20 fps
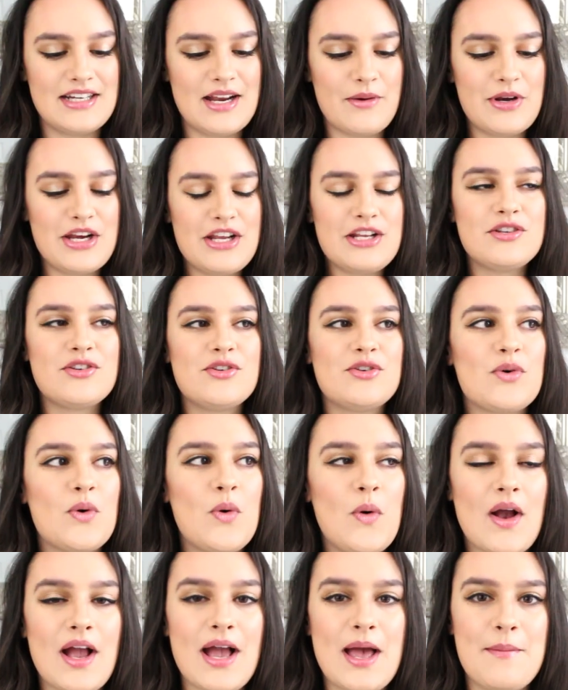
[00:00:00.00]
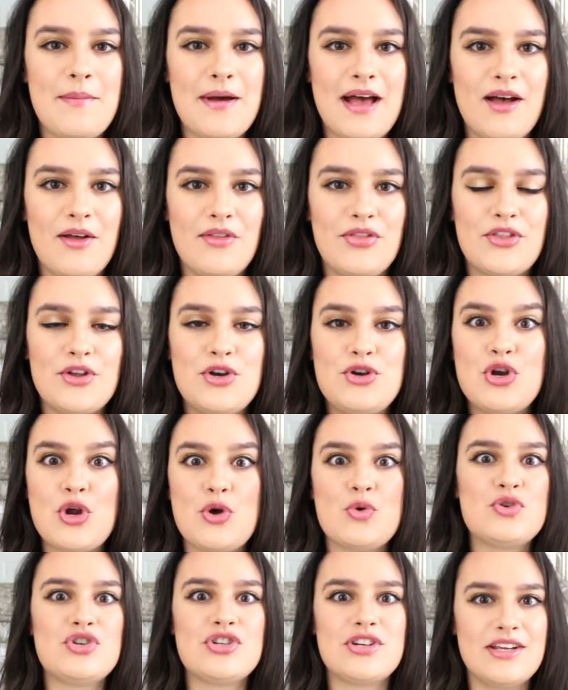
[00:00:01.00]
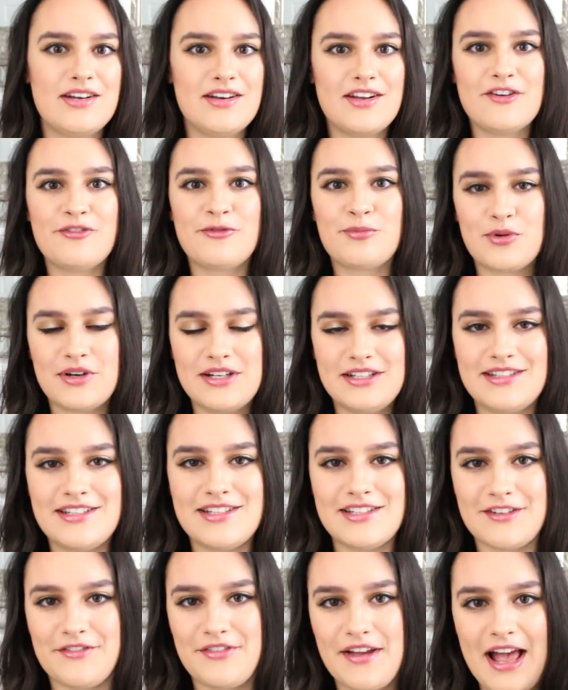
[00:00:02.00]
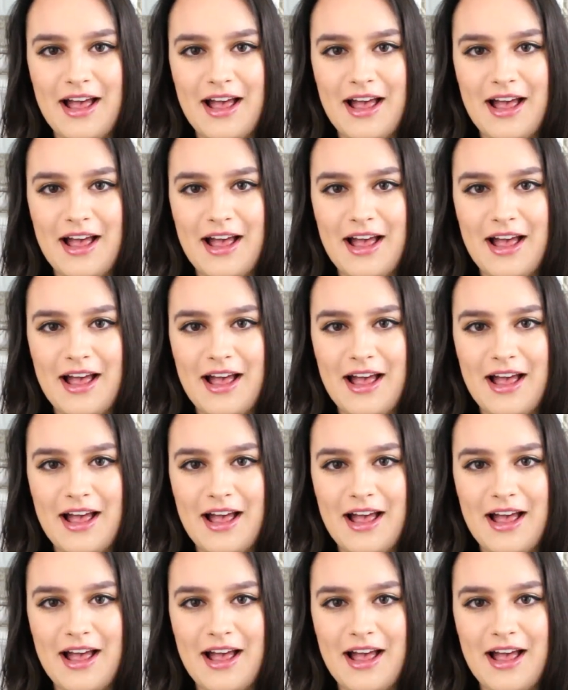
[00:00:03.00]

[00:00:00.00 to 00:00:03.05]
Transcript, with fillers: Now we need to talk about the notion of princes of